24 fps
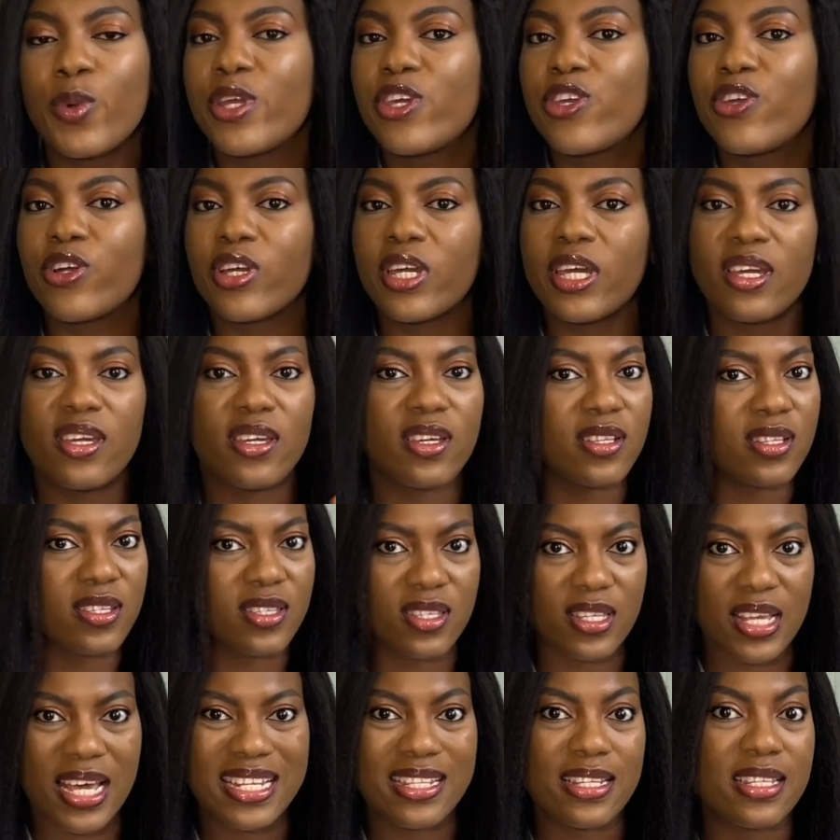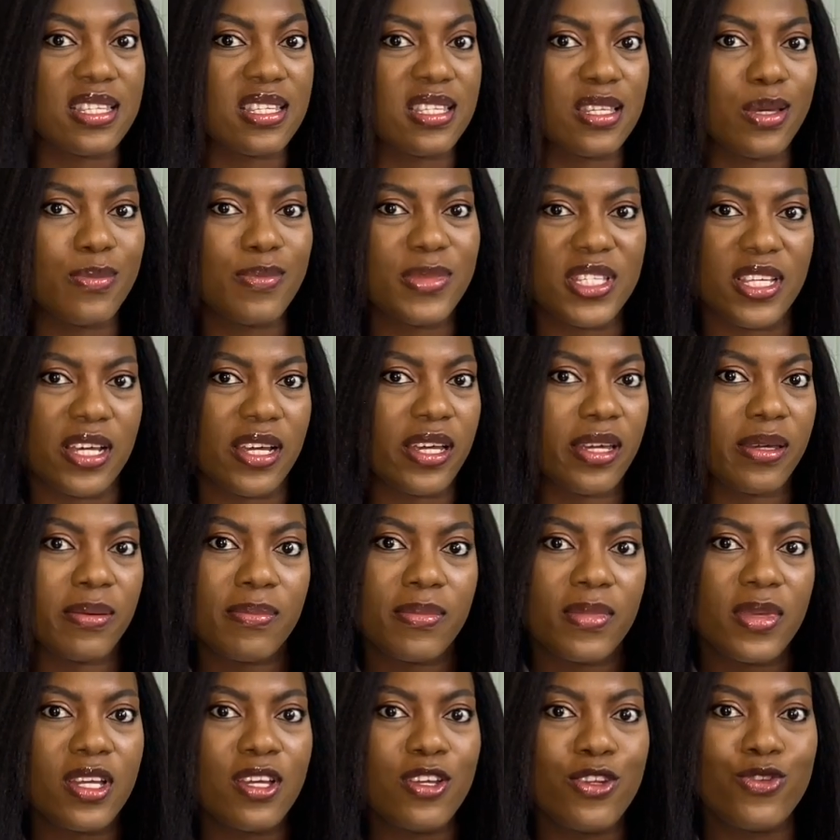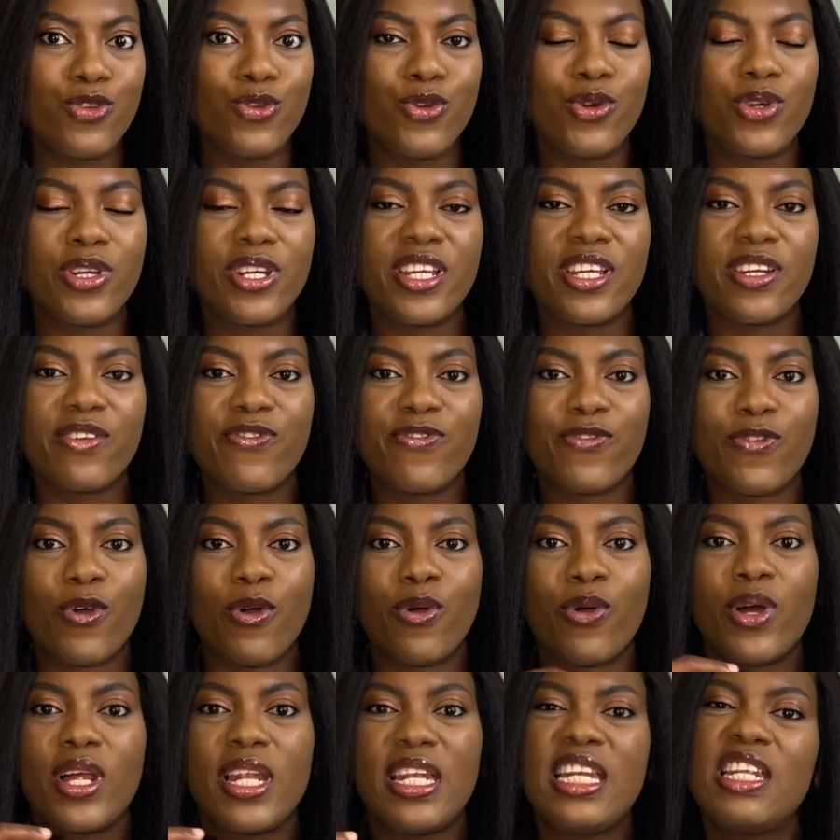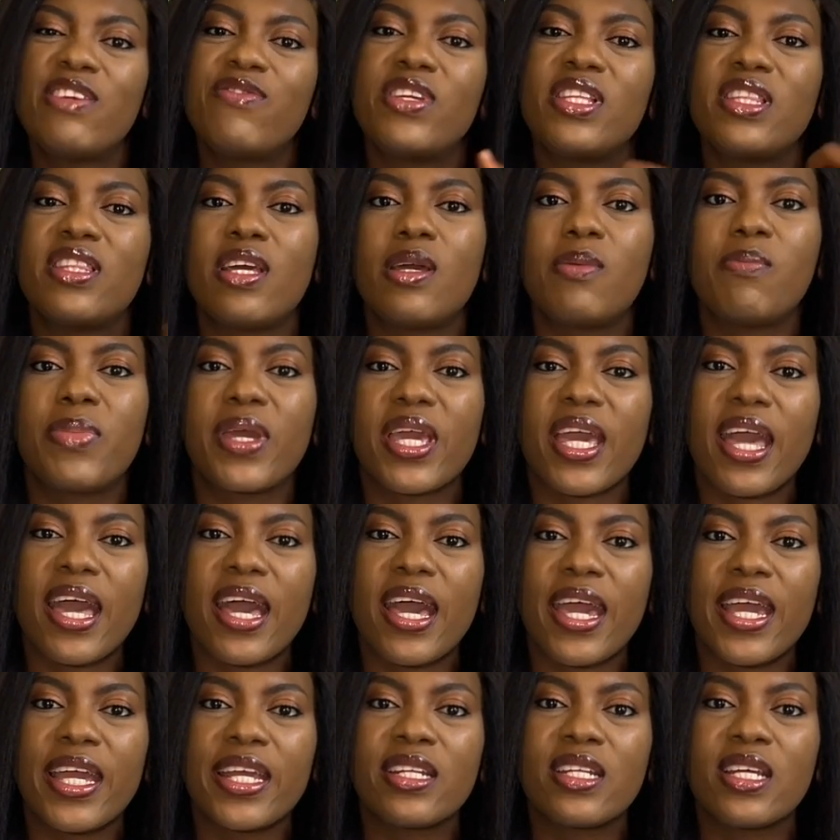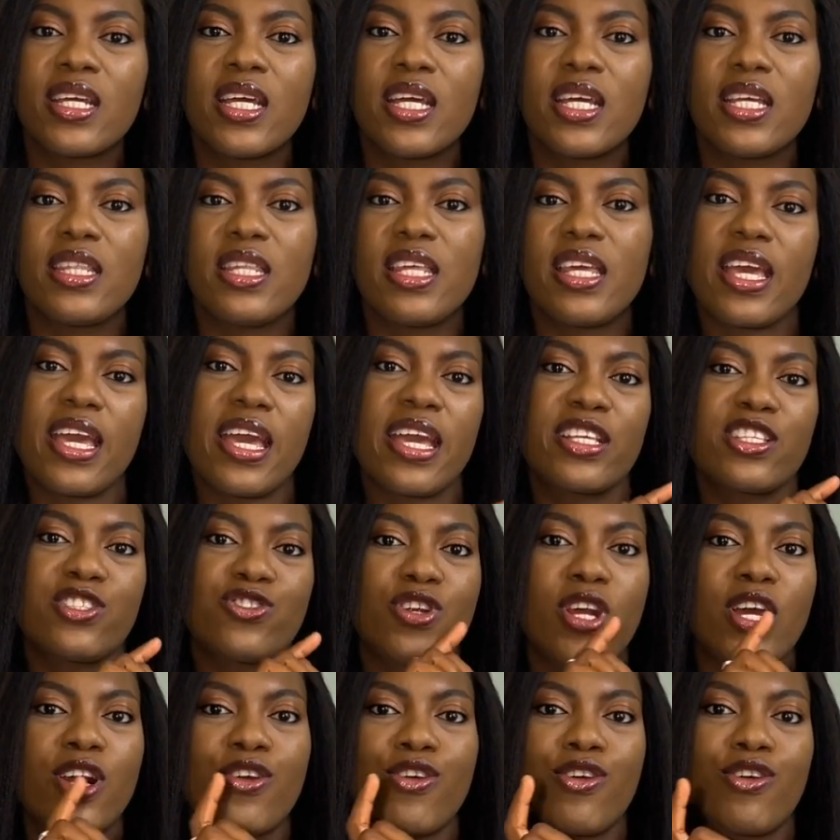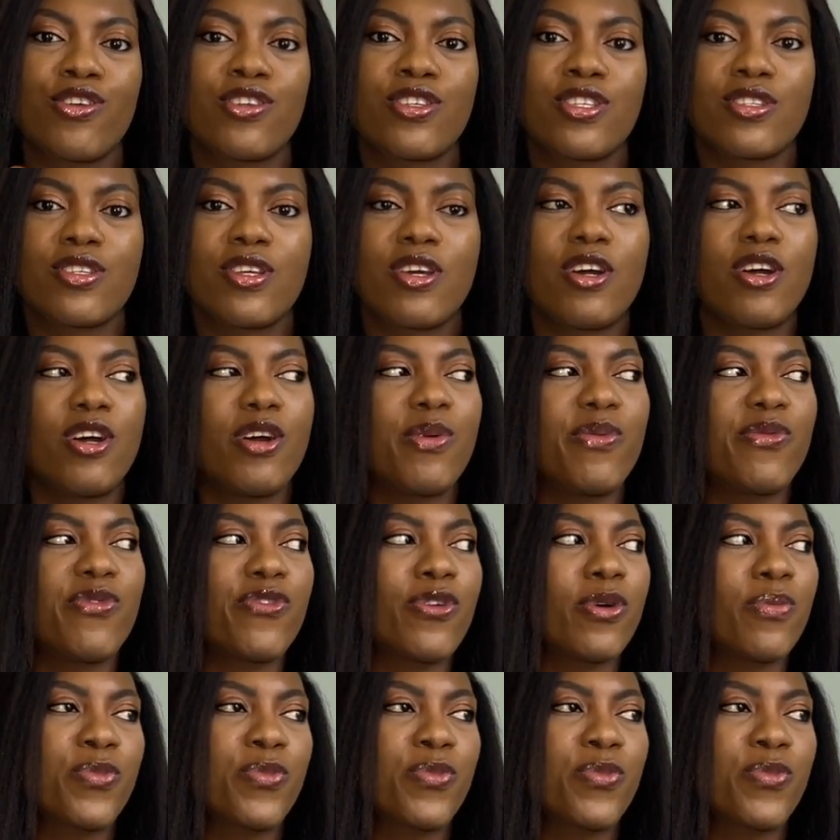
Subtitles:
you are sure the application is put in same time and likely coming out positive at the same time.